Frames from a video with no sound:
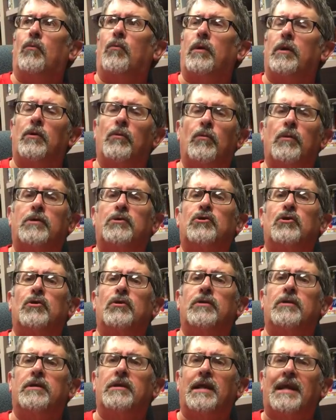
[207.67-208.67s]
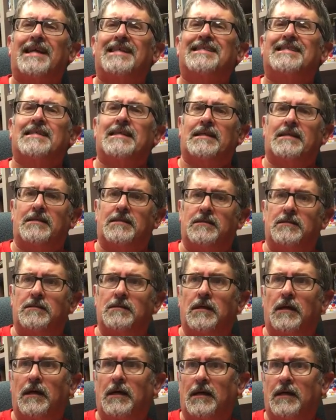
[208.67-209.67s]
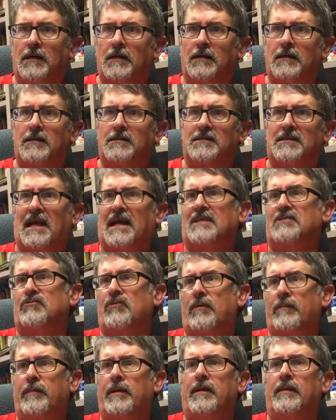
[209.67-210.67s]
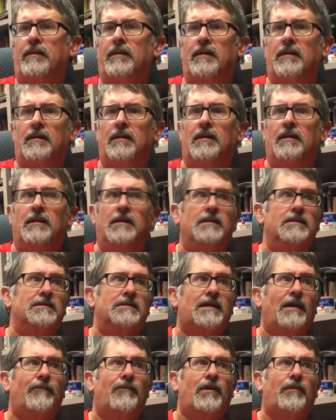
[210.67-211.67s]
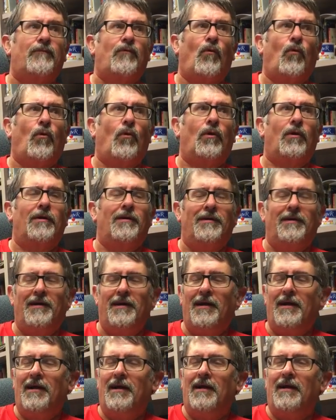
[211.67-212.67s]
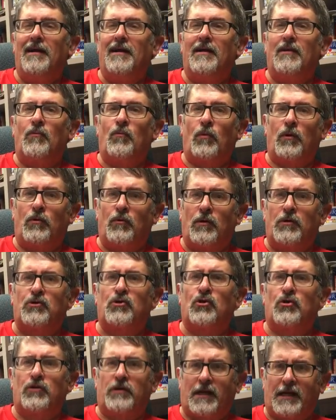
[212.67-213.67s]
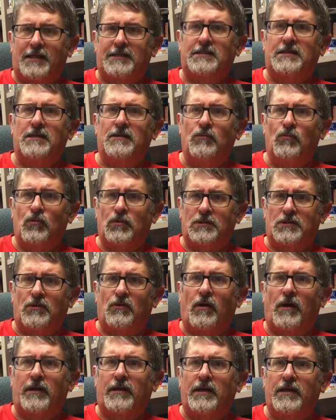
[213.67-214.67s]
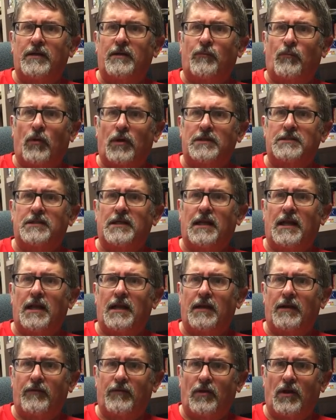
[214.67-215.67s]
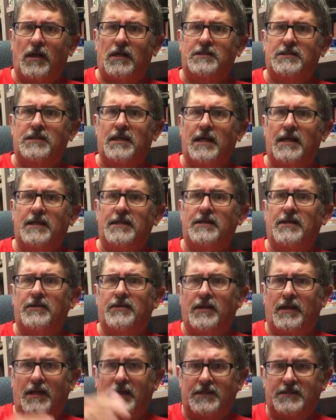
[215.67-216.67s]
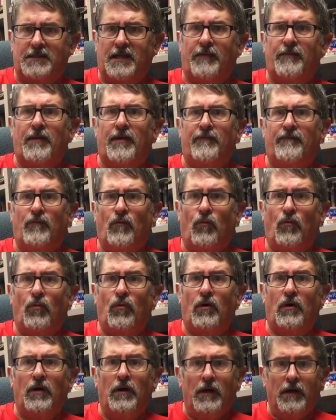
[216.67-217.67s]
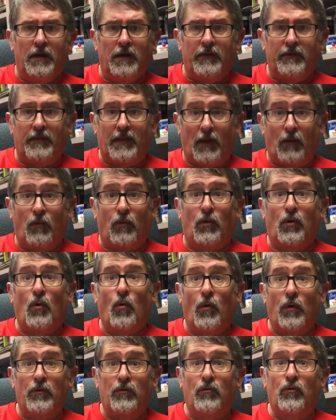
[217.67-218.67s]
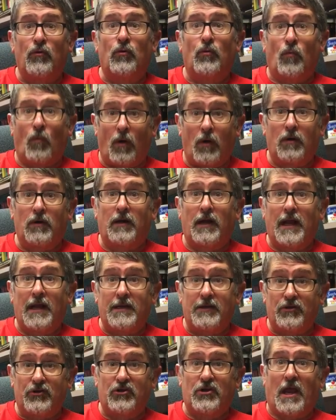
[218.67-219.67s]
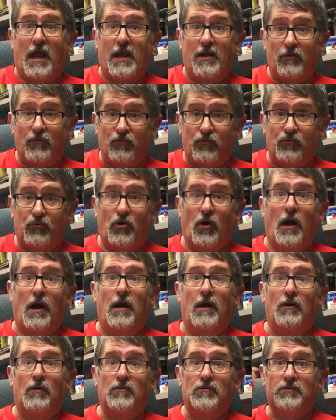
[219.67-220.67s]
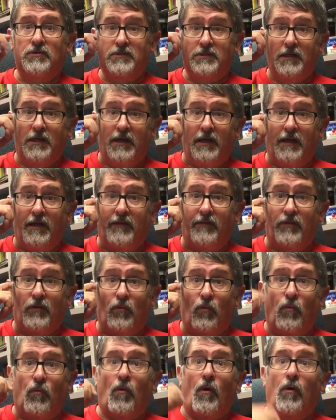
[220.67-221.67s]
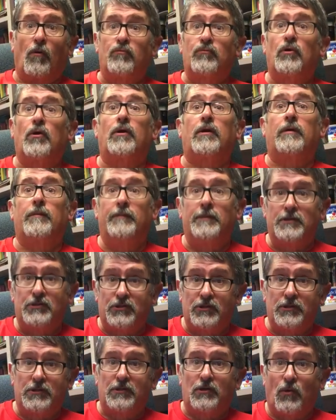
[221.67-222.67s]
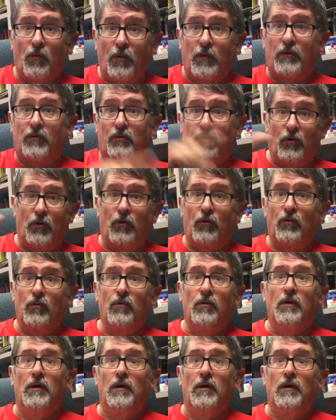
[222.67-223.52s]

when Richard Nixon, is actually be 74, when Richard Nixon was elected to president of the United States, and in 74, they were going through the Watergate scandal trials, the Walter Commission going through,